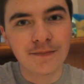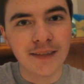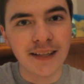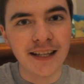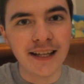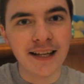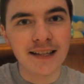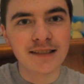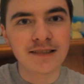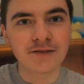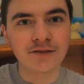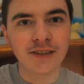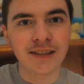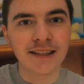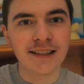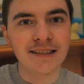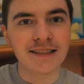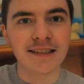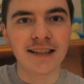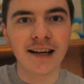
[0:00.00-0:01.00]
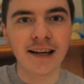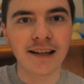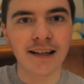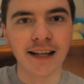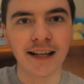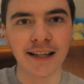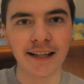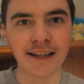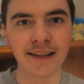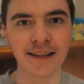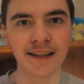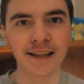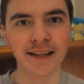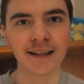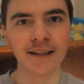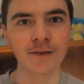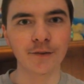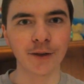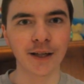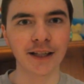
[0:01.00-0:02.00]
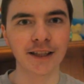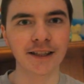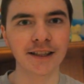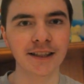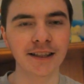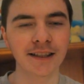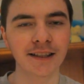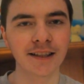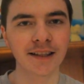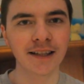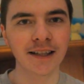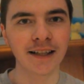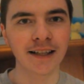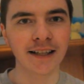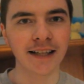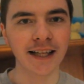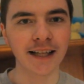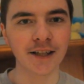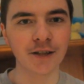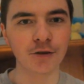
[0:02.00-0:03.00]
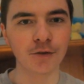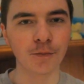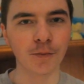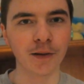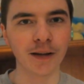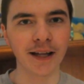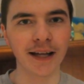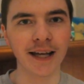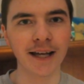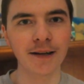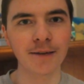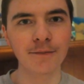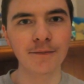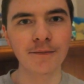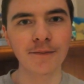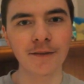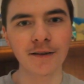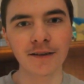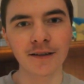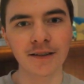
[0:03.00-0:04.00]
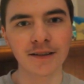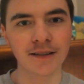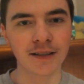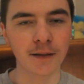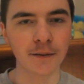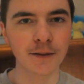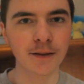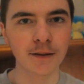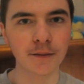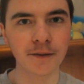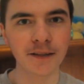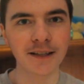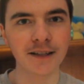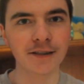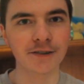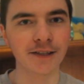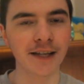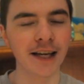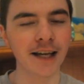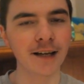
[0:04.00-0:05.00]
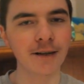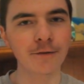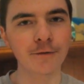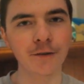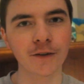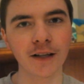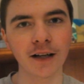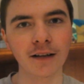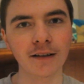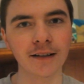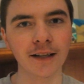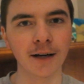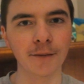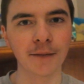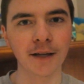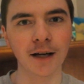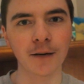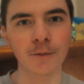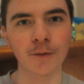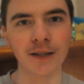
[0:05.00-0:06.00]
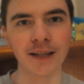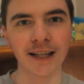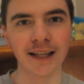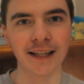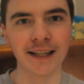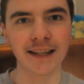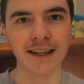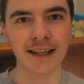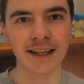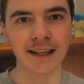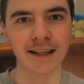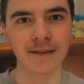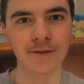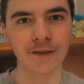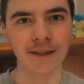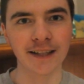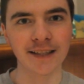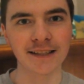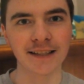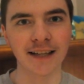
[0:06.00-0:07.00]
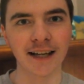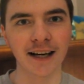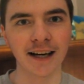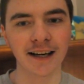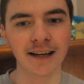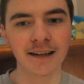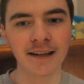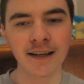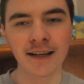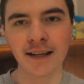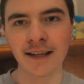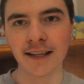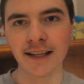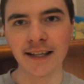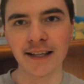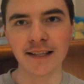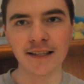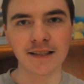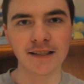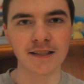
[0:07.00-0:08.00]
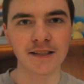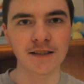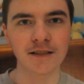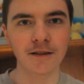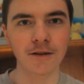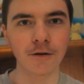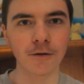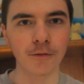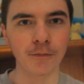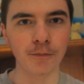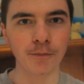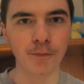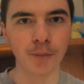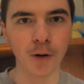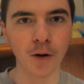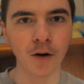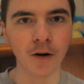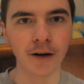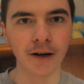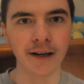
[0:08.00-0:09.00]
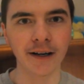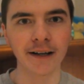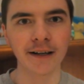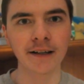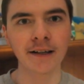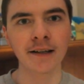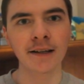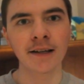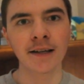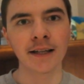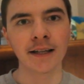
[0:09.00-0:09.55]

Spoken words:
He hasn't really done anything, which, can you blame WWE Creative for not coming up with anything for this guy? He's so boring.